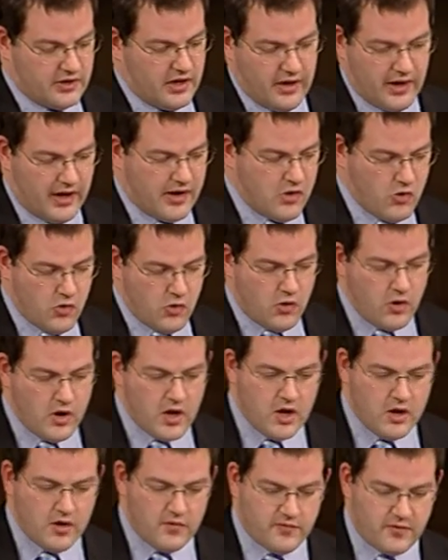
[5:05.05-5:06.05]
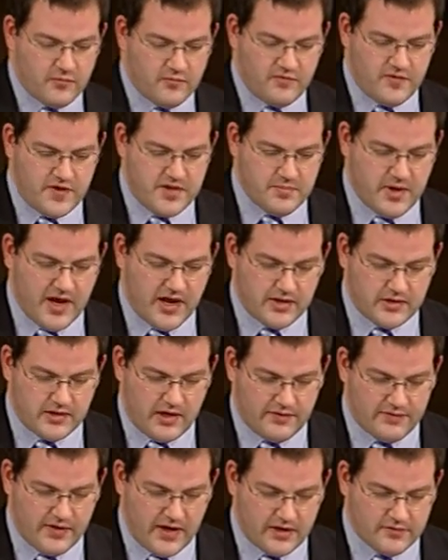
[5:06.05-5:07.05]
Now, I know from feedback
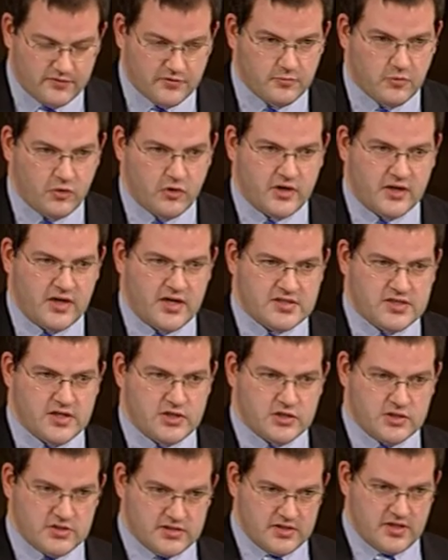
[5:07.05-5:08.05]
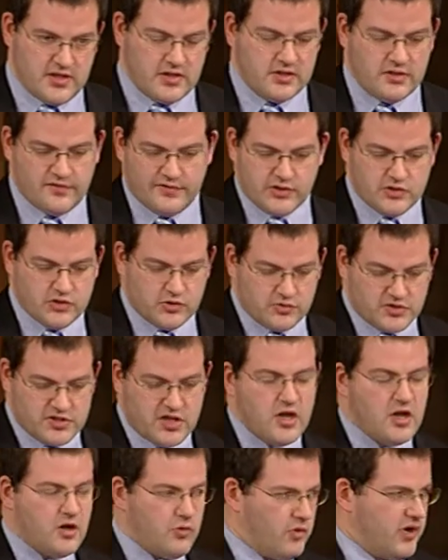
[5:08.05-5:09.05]
that I've had from organisations that individuals
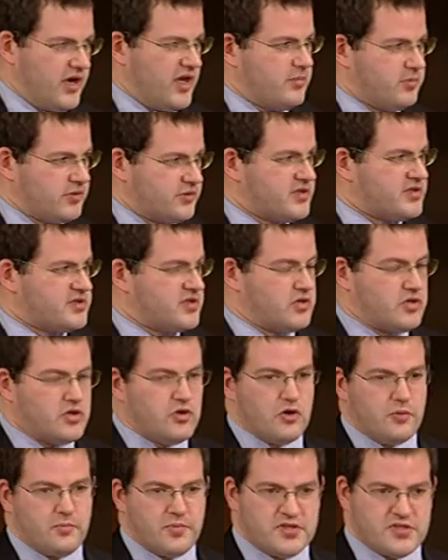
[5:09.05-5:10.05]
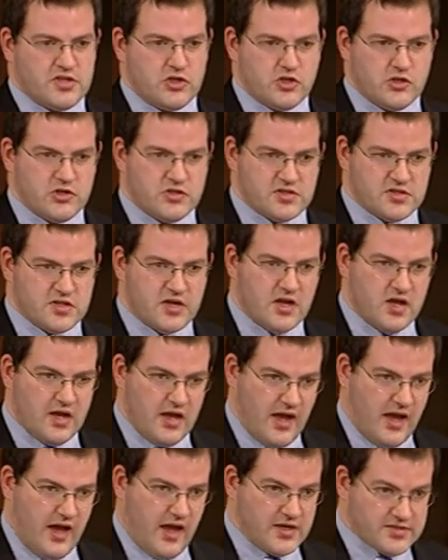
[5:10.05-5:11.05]
were able to secure positions
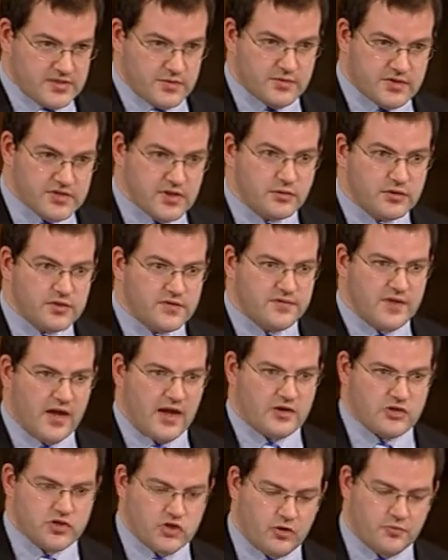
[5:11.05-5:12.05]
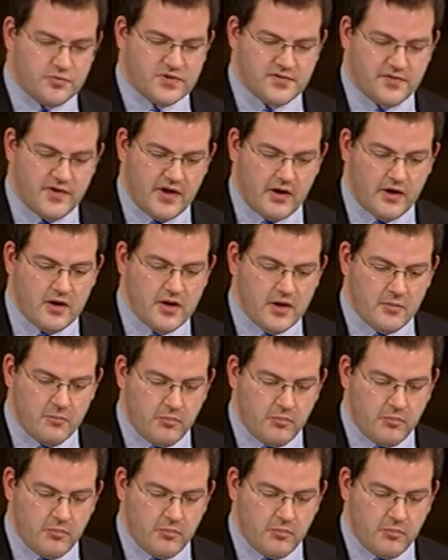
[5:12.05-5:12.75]
as a result of that jobs fair.